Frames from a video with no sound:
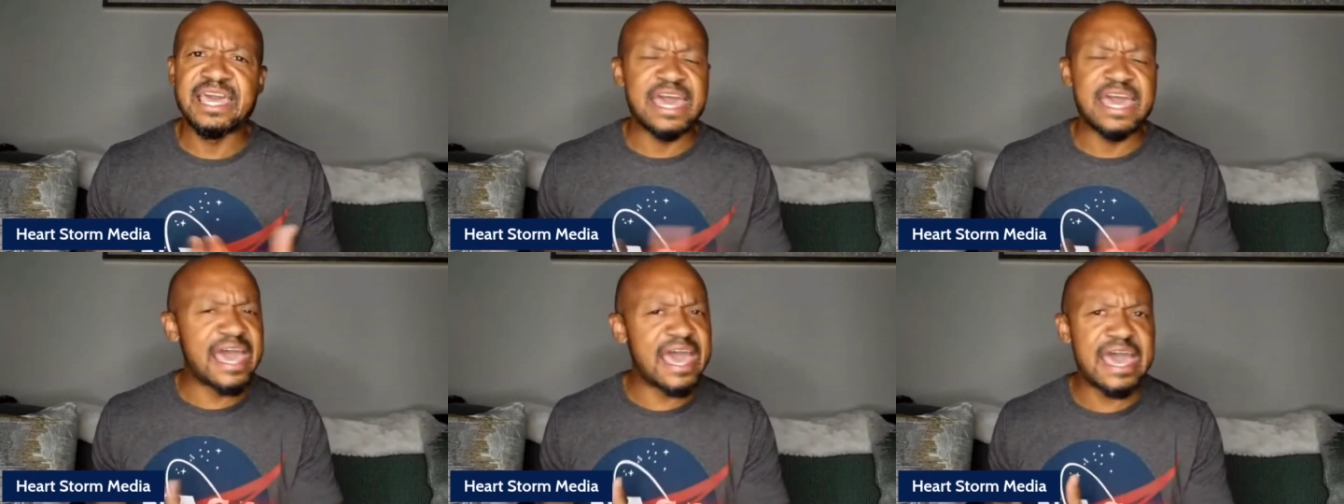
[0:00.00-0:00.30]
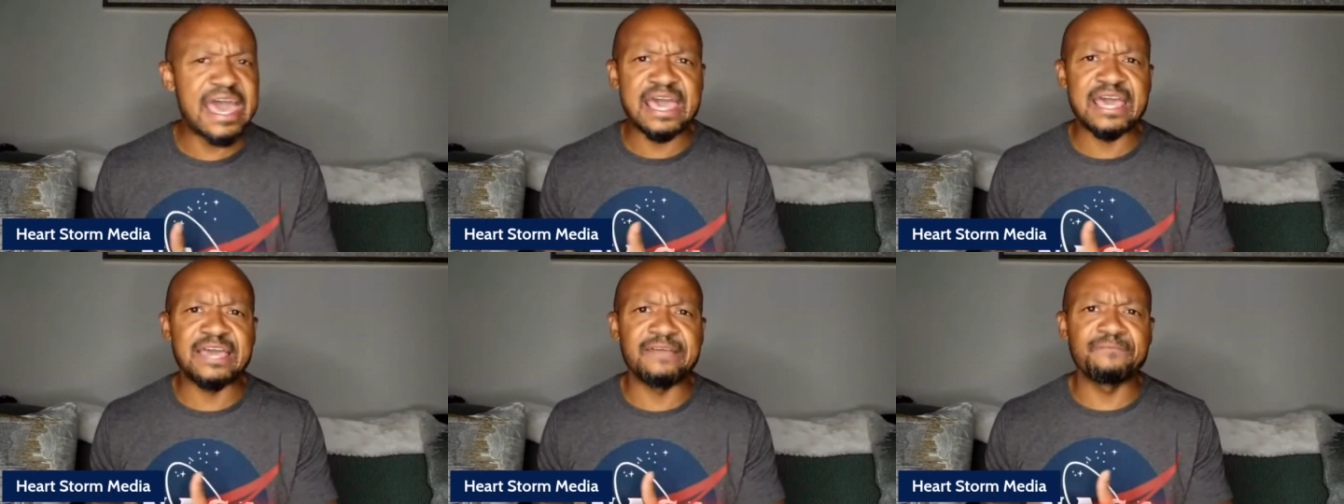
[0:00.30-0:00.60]

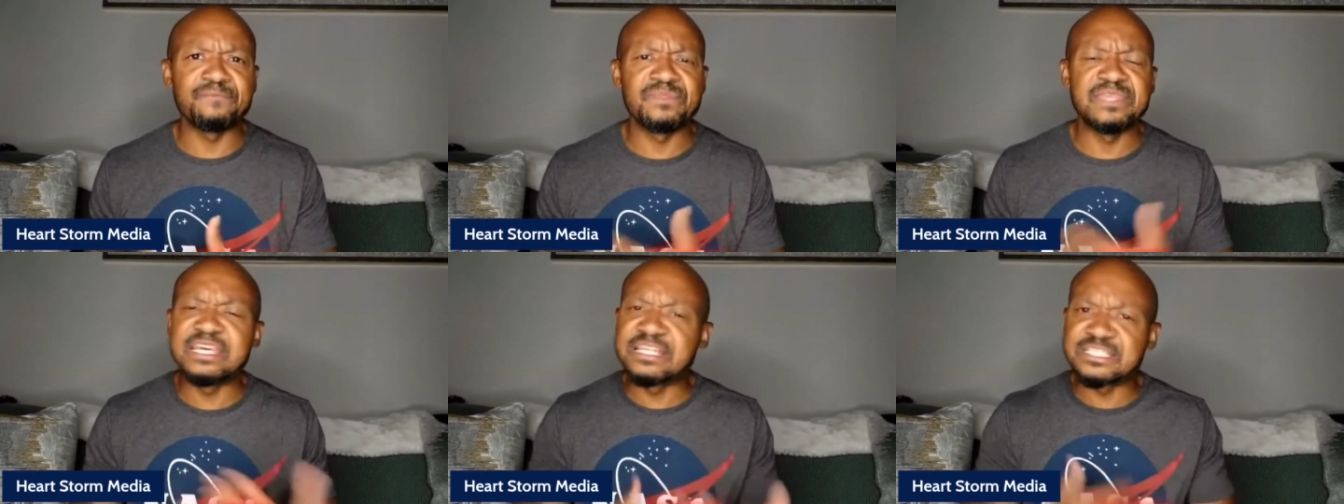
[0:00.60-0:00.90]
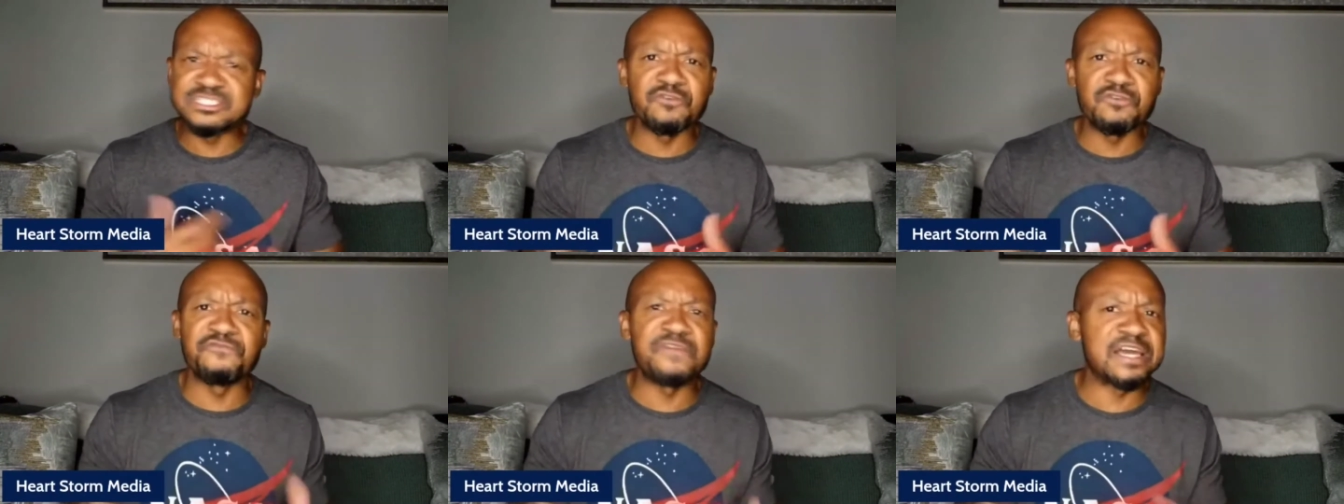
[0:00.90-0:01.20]
had
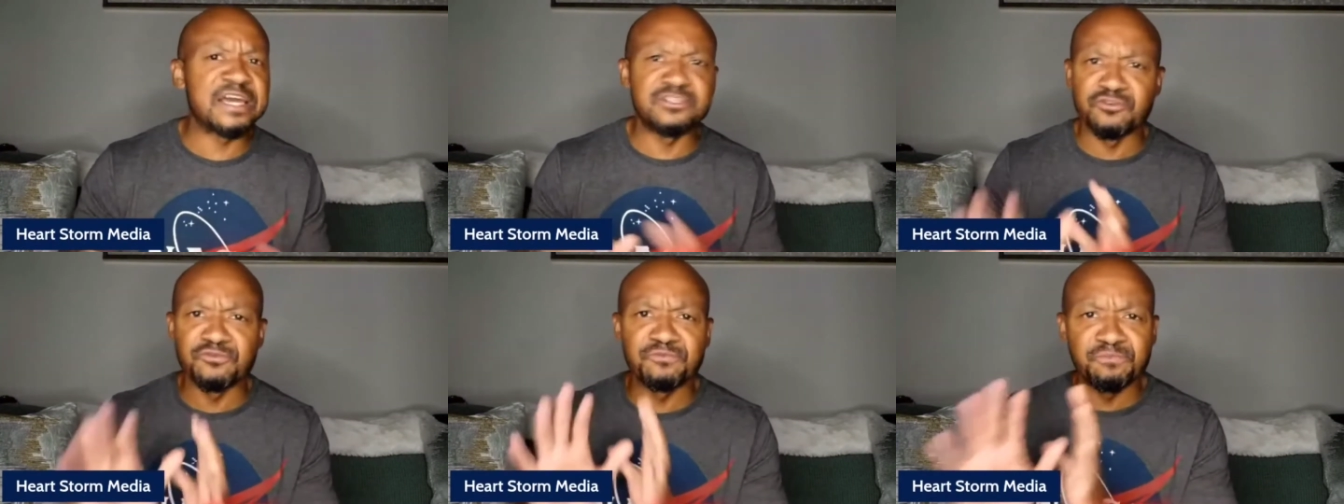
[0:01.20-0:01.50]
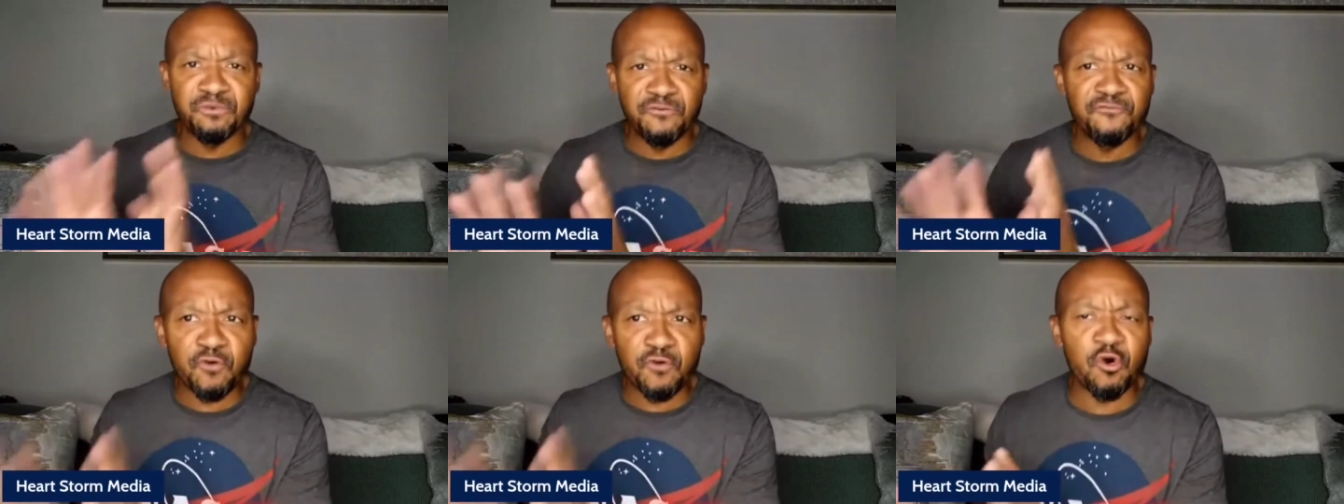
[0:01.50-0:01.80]
ipso facto
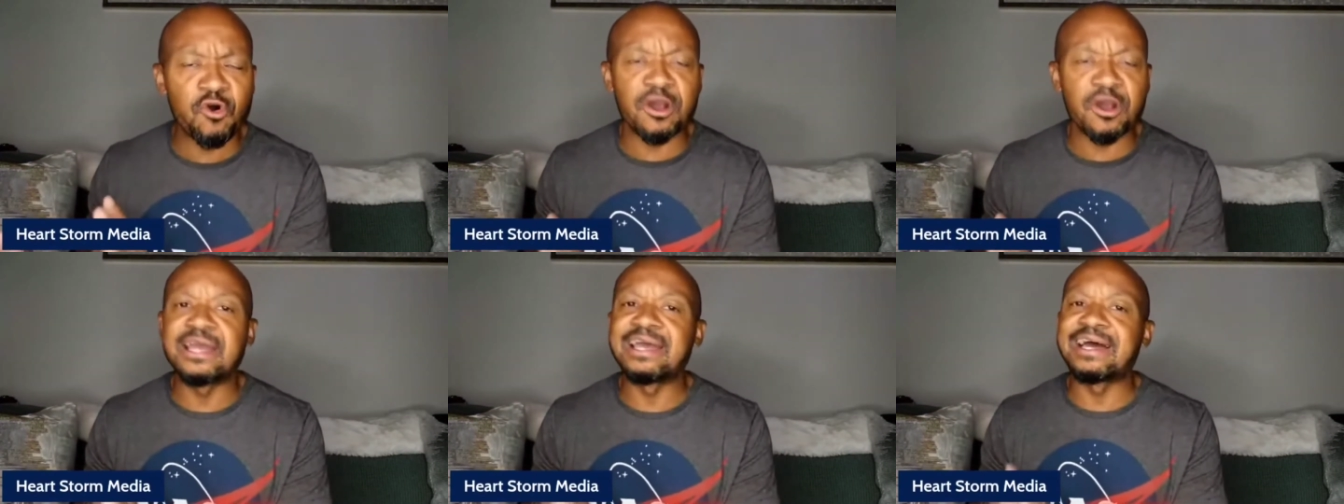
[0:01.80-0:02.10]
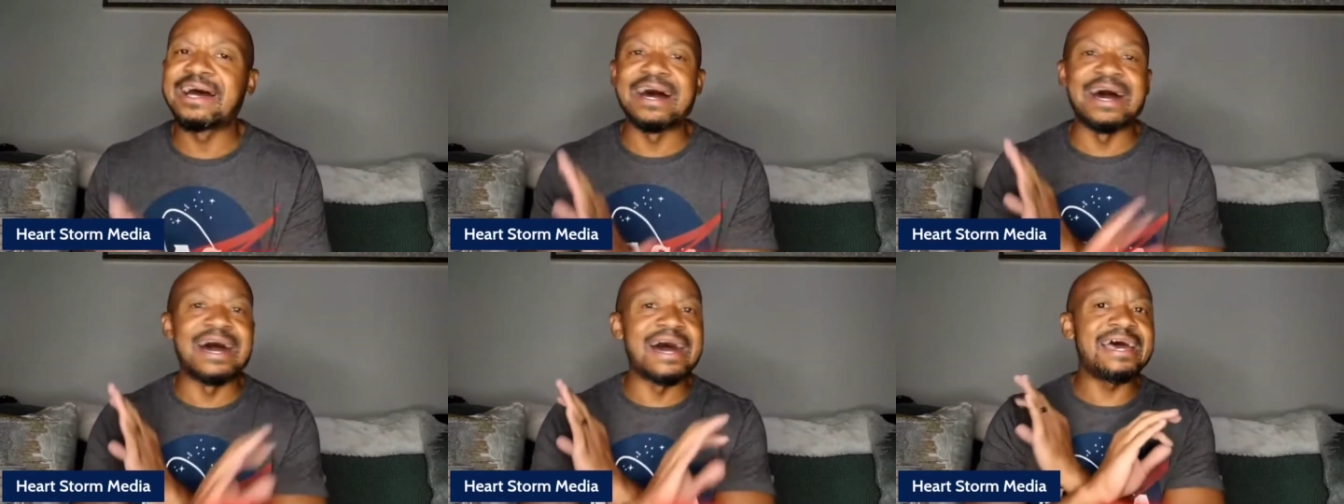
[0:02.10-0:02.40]
before.
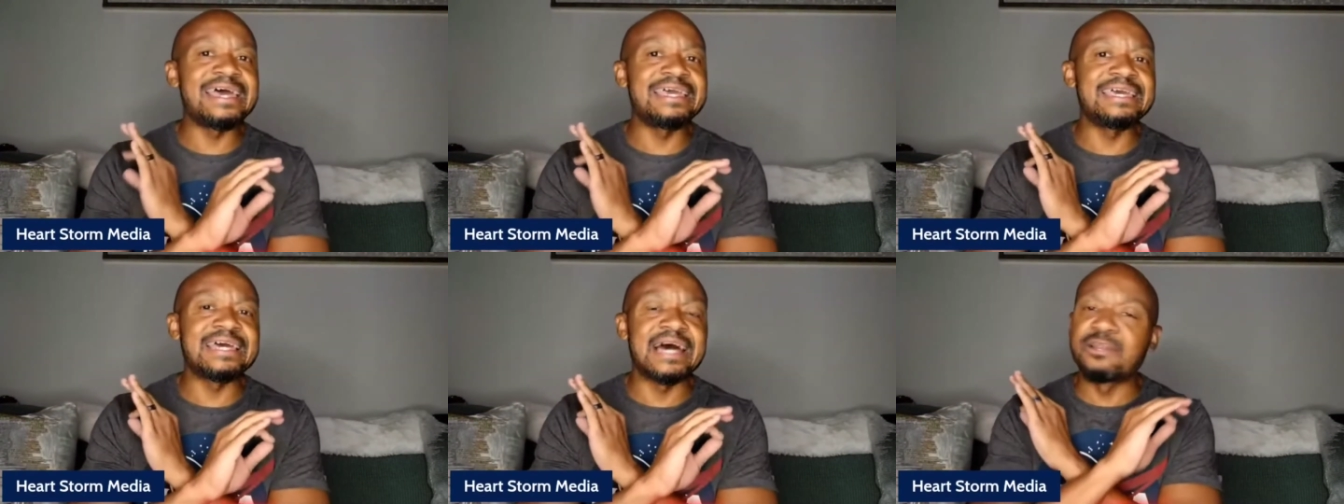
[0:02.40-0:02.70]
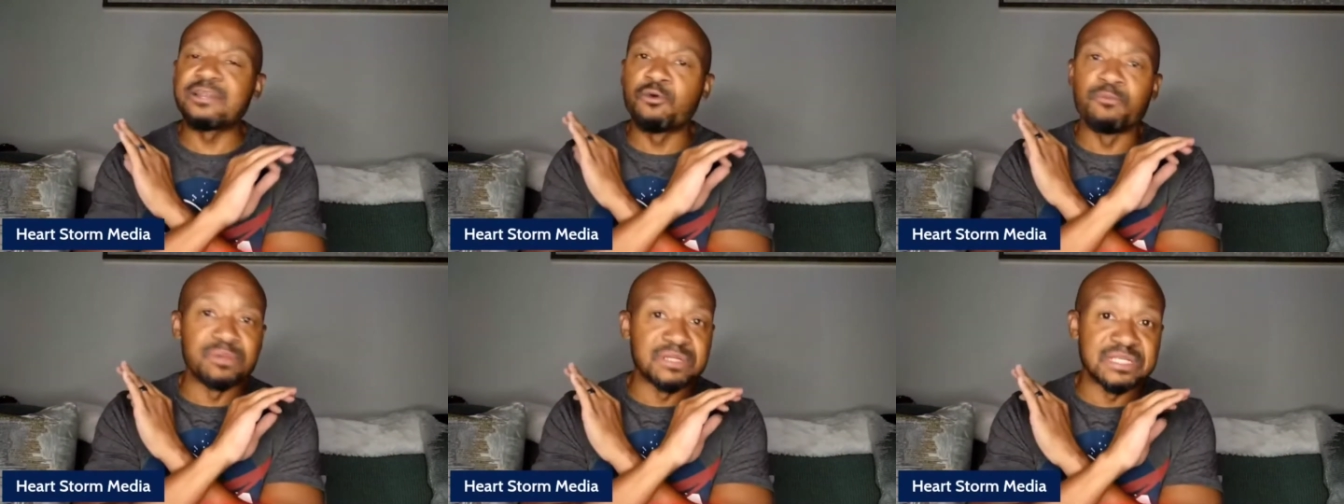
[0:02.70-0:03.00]
I,
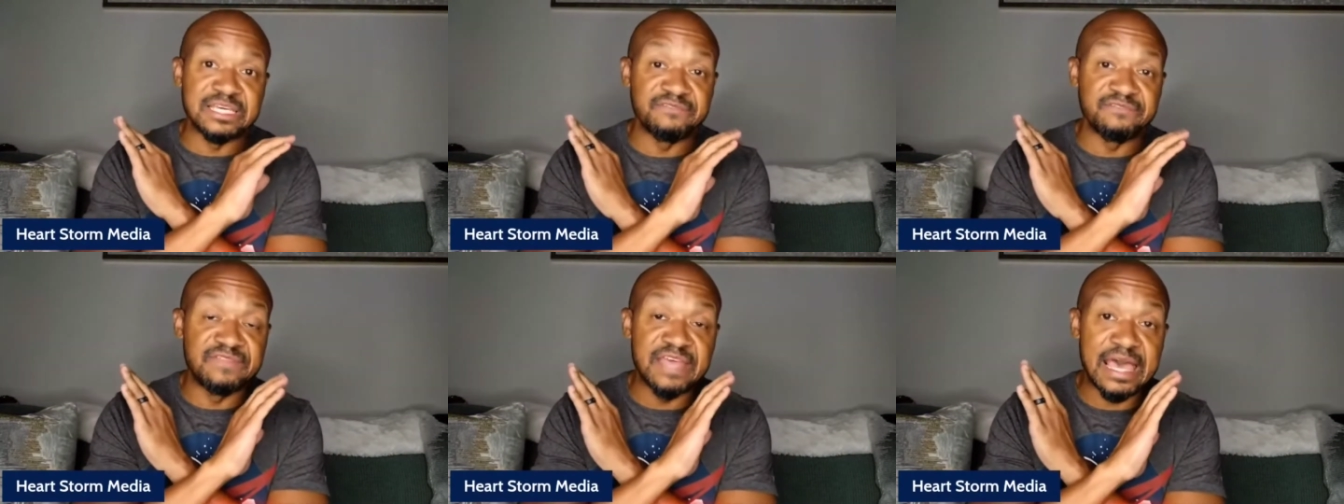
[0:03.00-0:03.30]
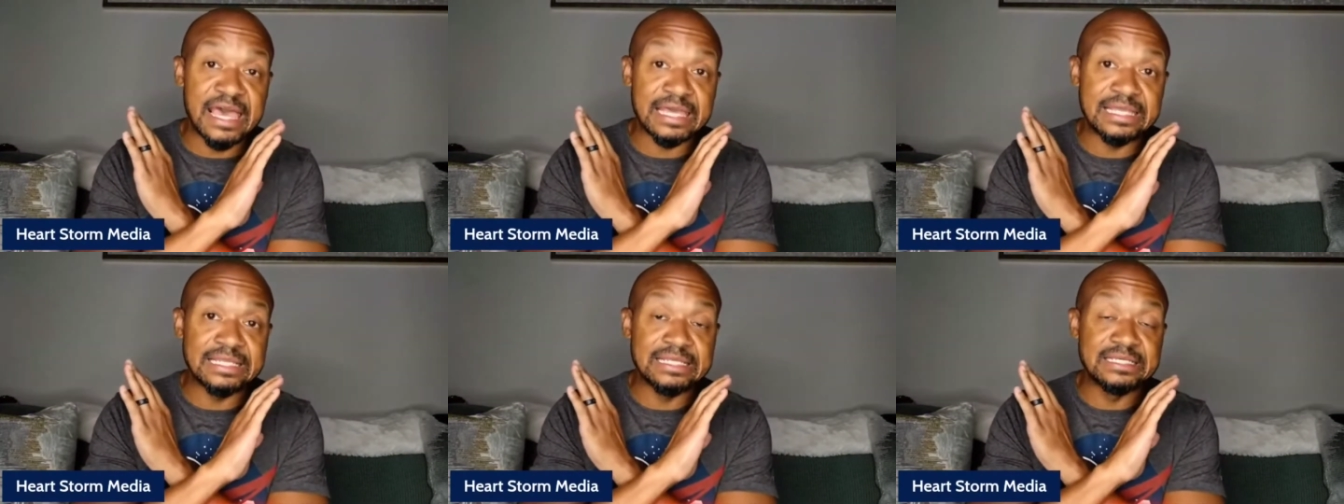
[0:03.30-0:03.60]
I don't believe
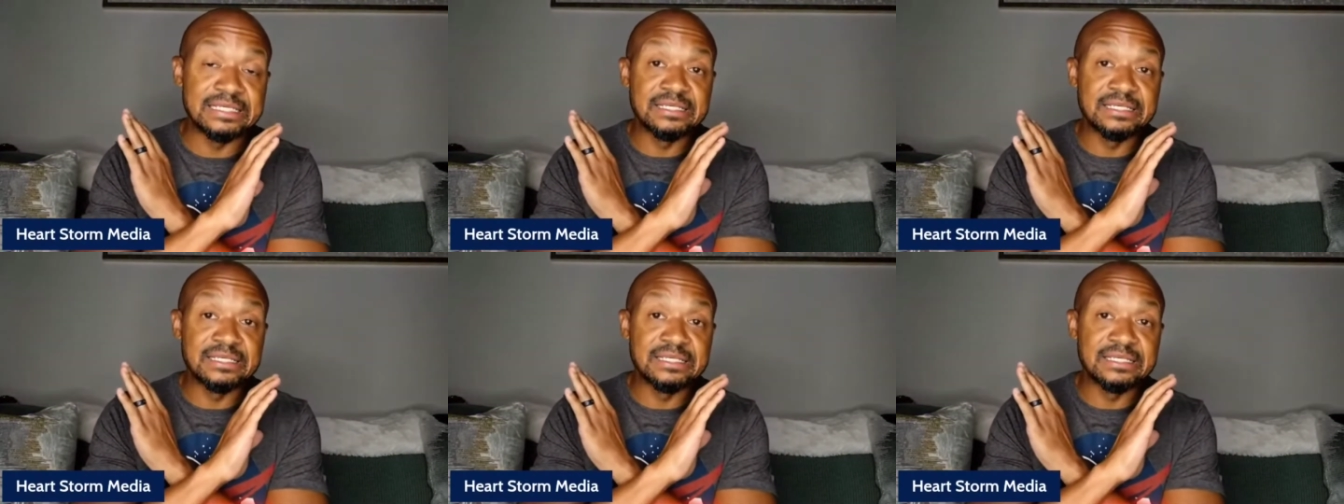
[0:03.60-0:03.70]
that.